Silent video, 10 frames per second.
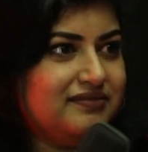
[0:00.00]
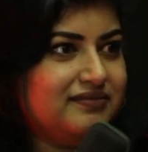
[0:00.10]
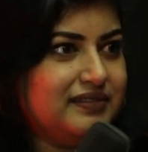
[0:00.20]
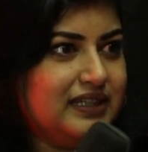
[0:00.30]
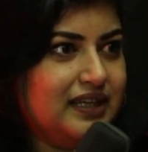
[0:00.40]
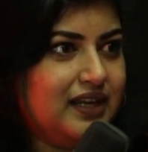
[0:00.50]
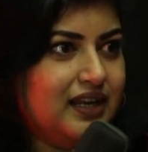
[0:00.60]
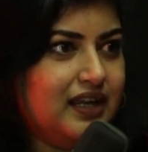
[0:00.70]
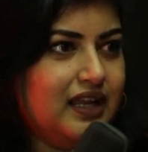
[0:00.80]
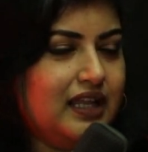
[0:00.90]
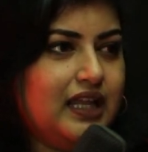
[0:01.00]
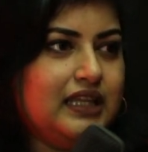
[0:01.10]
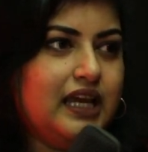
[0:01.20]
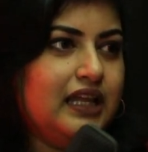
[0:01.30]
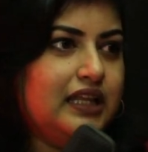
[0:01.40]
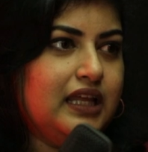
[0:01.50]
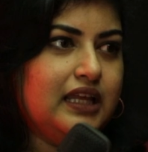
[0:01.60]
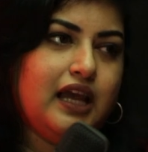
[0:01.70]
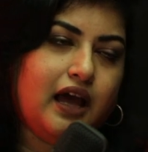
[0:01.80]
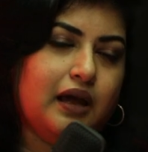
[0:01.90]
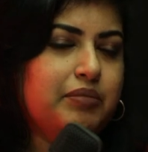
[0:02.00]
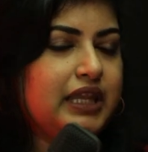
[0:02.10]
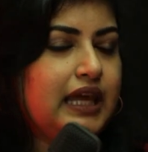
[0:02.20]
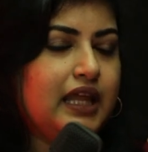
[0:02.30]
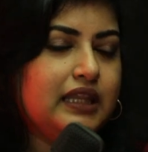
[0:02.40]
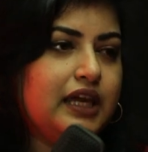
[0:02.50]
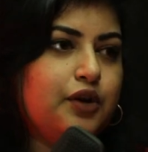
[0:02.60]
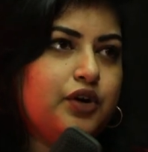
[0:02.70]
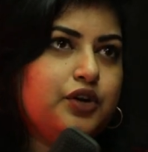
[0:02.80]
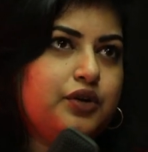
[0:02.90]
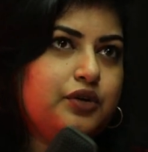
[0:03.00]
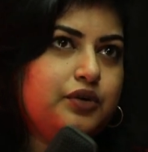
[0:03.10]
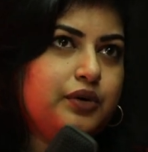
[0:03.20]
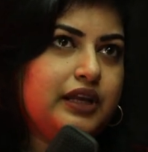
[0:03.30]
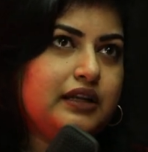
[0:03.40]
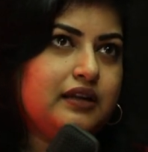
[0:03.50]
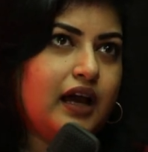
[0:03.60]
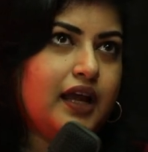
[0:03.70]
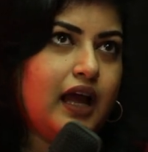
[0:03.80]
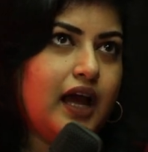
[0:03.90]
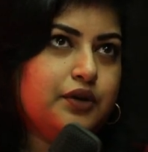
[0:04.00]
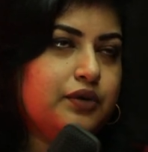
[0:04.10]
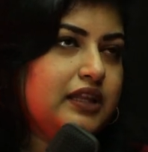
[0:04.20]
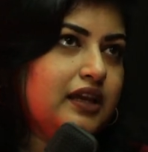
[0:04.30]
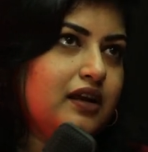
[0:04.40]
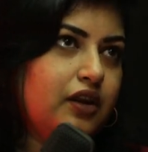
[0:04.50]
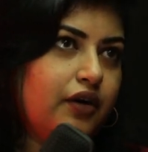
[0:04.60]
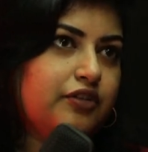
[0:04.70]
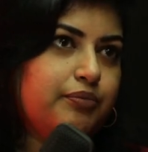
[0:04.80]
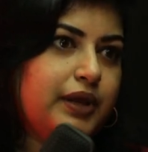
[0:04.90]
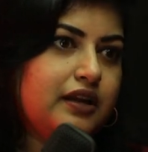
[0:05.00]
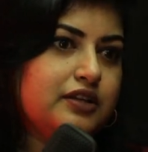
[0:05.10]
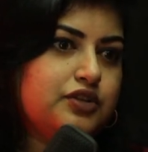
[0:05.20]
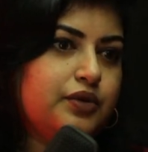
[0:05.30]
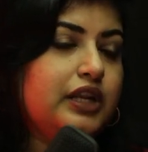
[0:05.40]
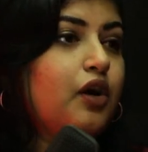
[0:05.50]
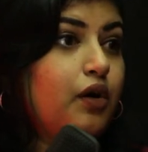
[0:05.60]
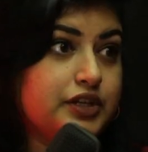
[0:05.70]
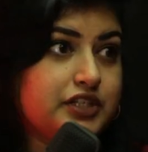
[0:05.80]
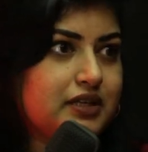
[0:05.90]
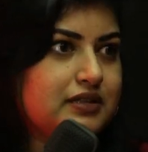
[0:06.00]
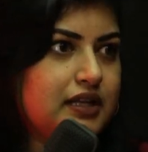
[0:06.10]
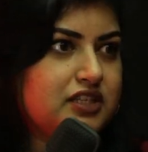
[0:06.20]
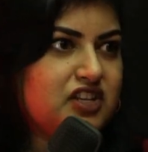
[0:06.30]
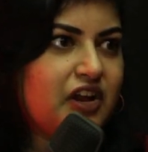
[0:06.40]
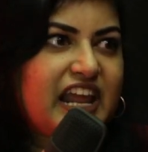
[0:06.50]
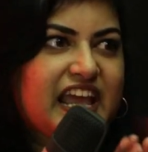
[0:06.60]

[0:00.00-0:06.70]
I think a lot of boys have they, it also. yeah, but they they don't do it. I I don't think a lot of parents do it consciously. It's not like